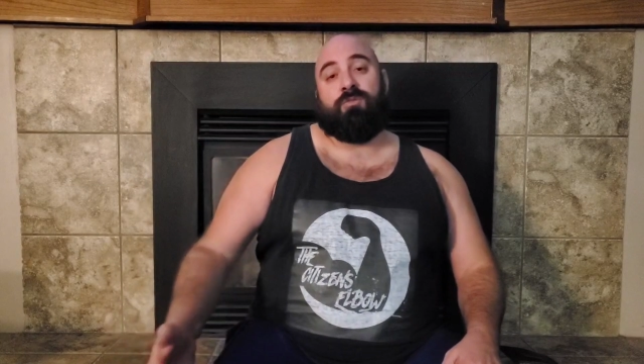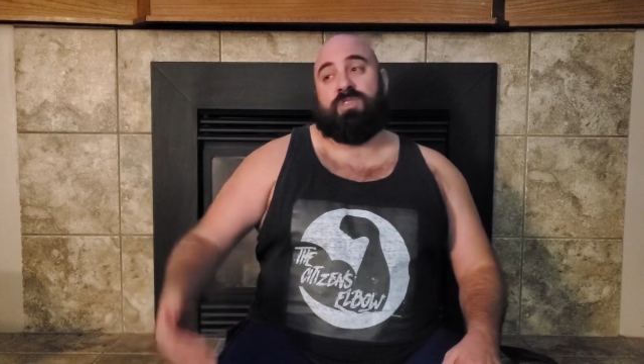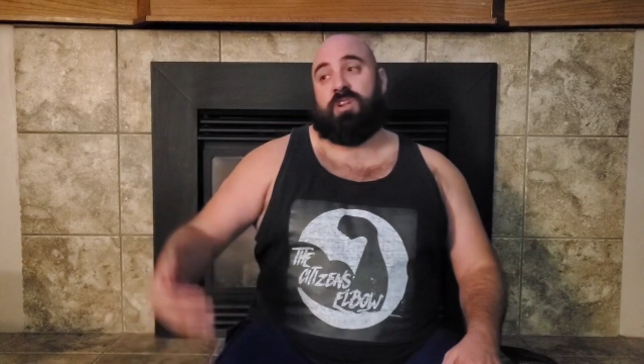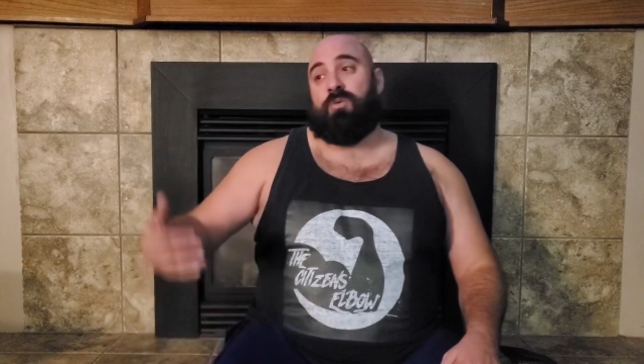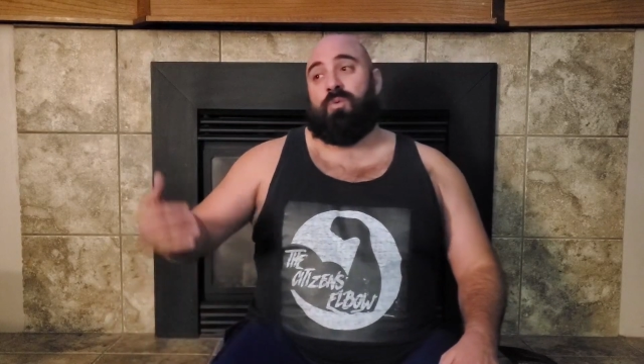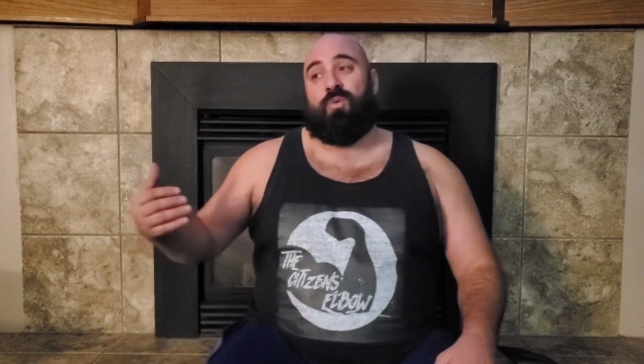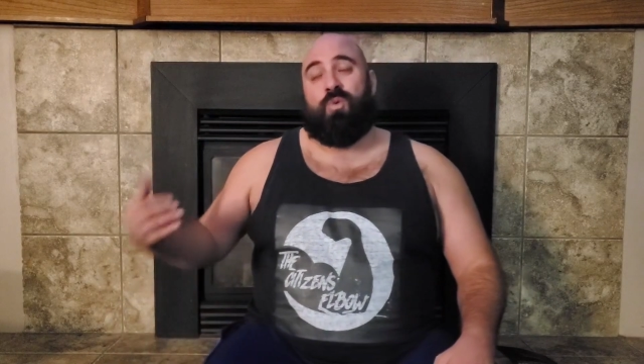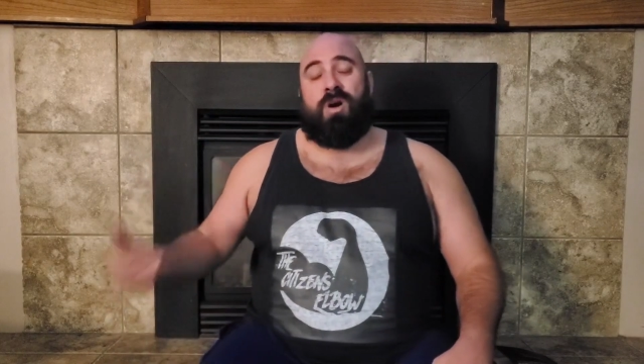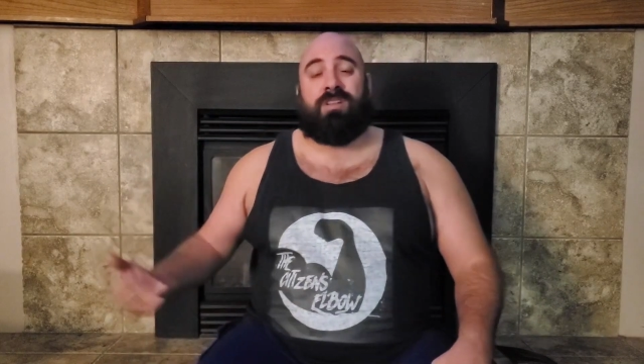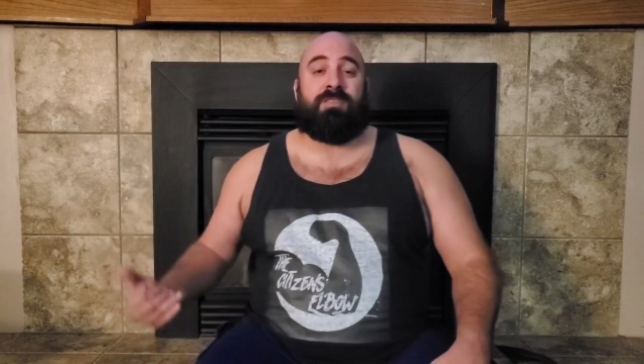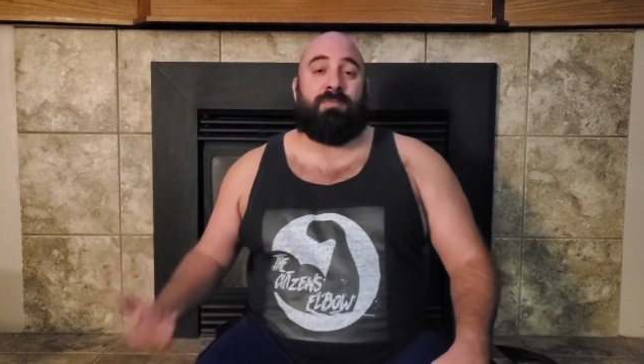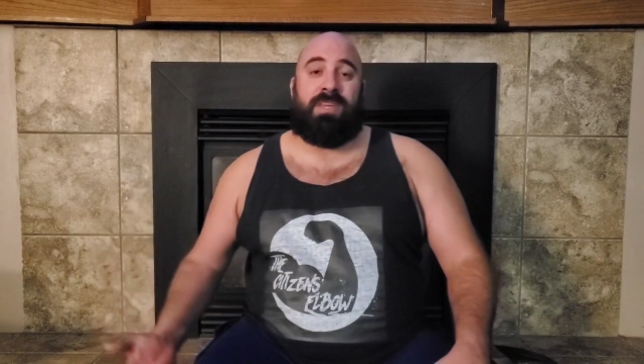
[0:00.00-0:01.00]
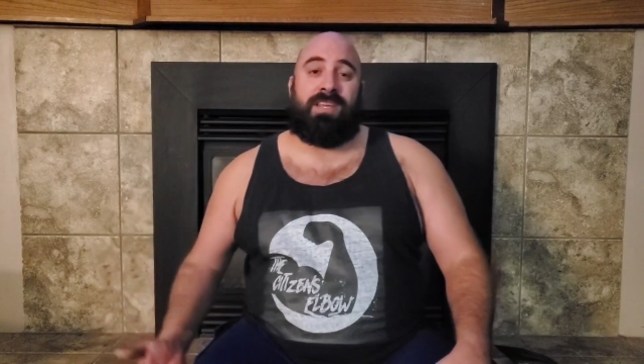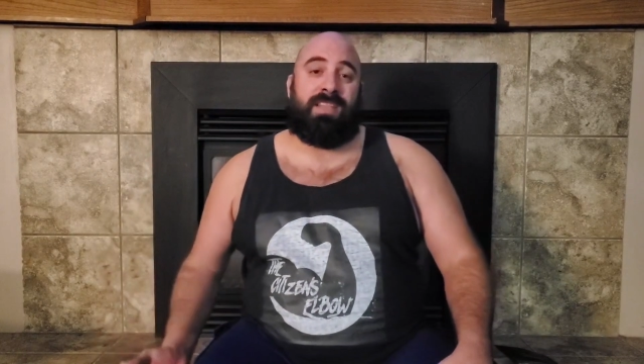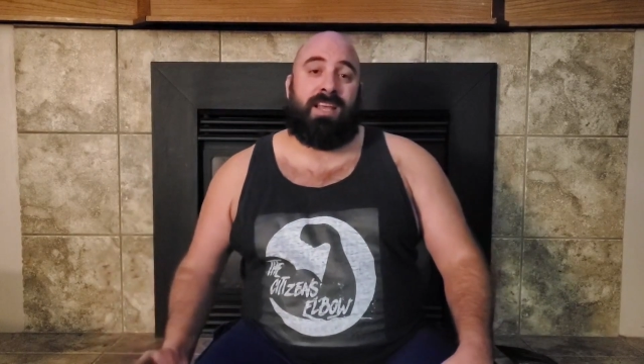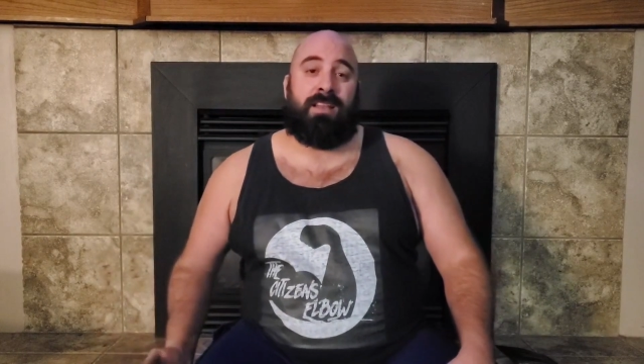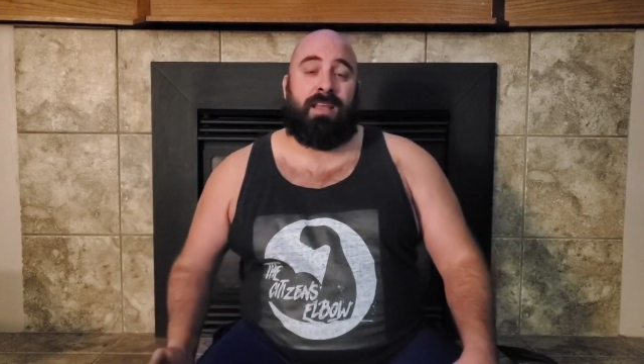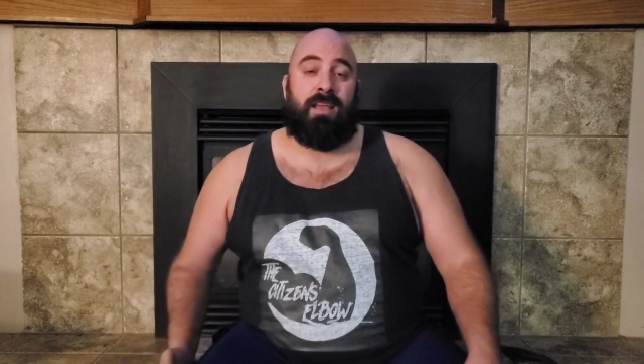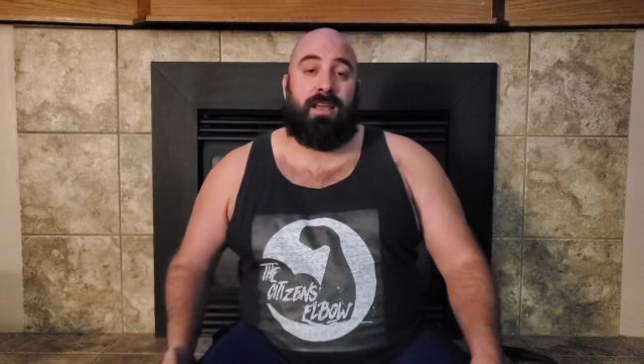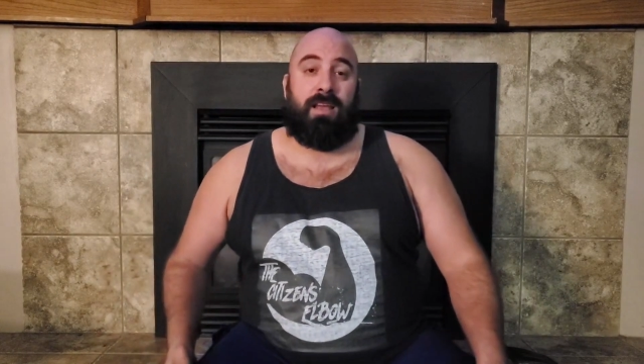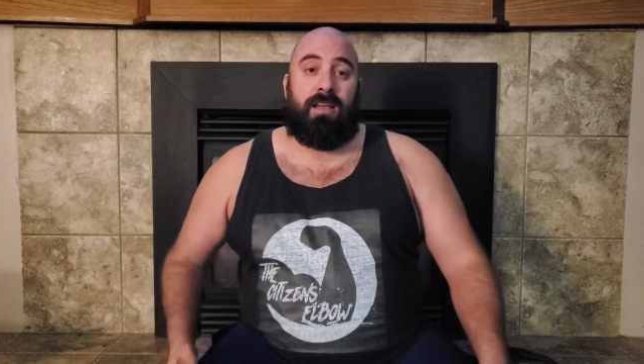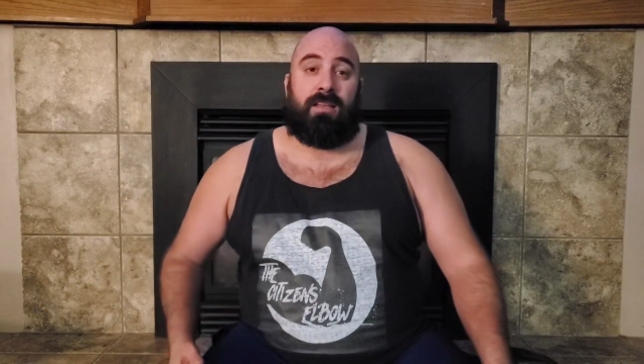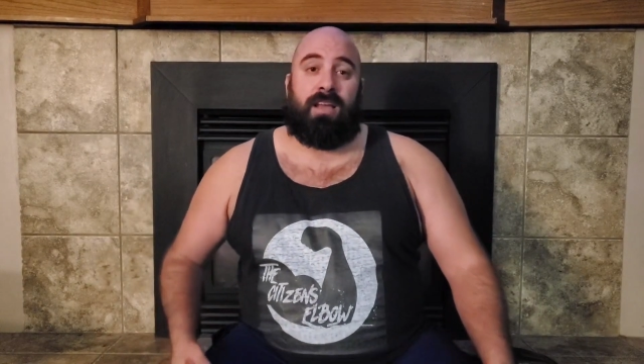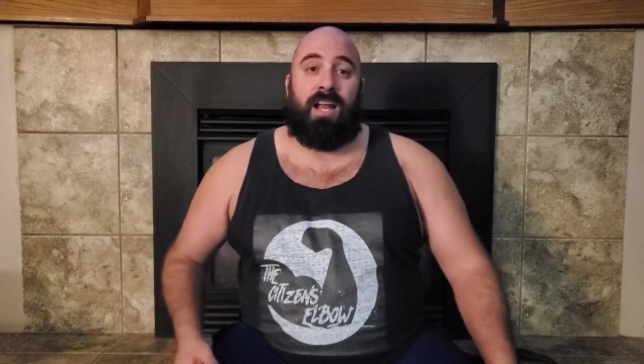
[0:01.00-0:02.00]
homes. They don't want to be in that
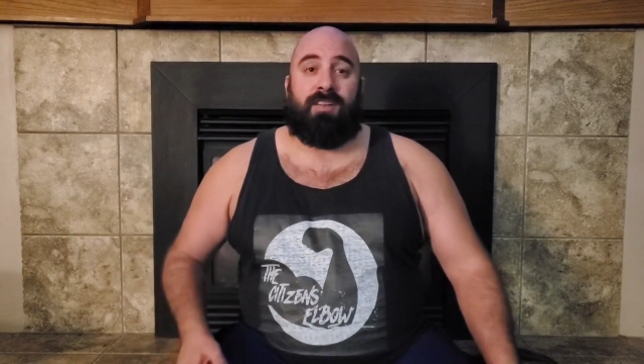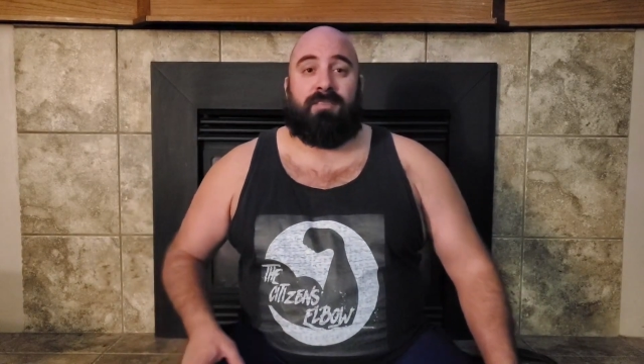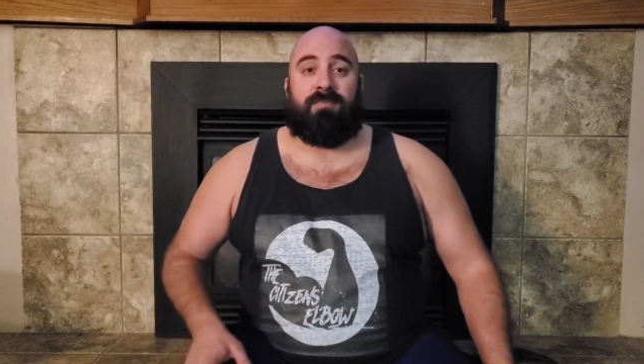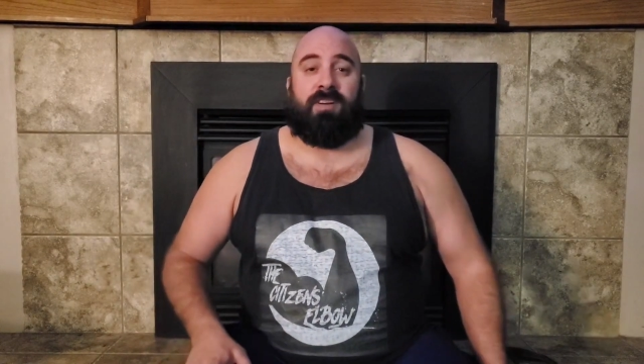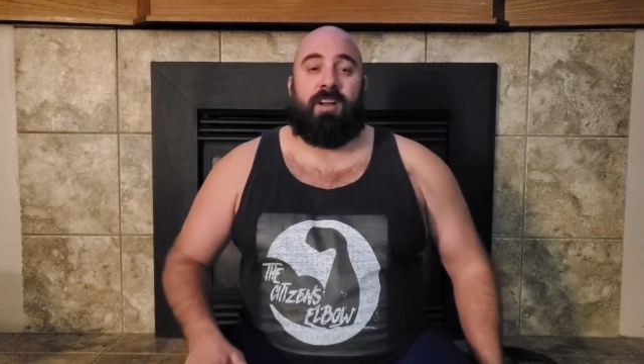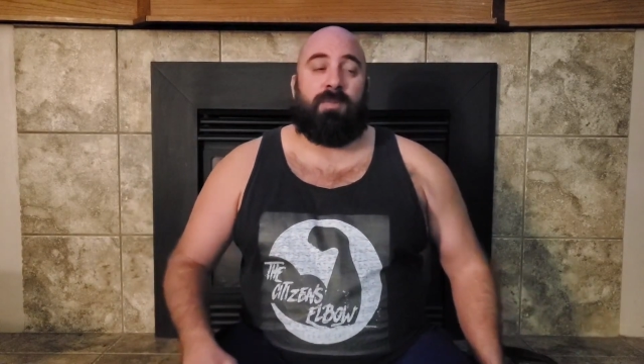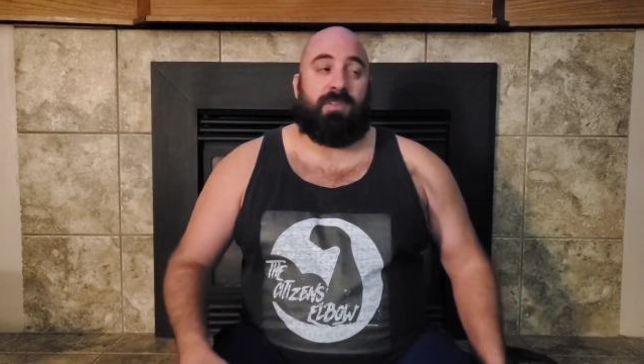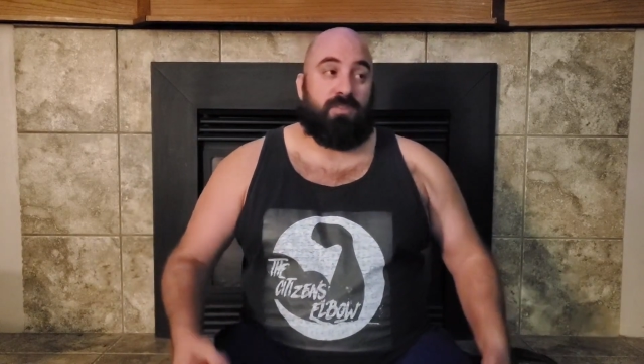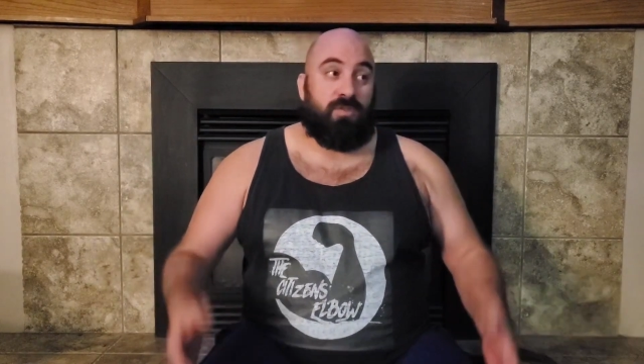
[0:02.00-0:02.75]
kind of environment.